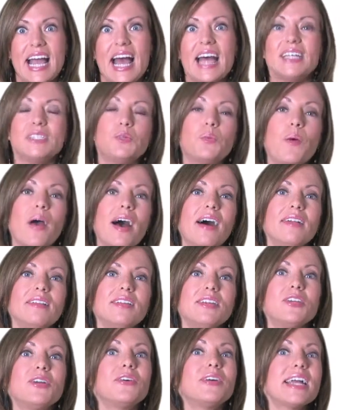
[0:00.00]
As
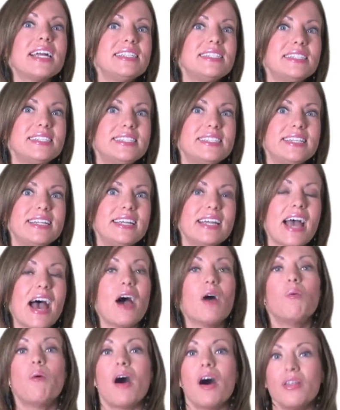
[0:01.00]
well, you'll get to see how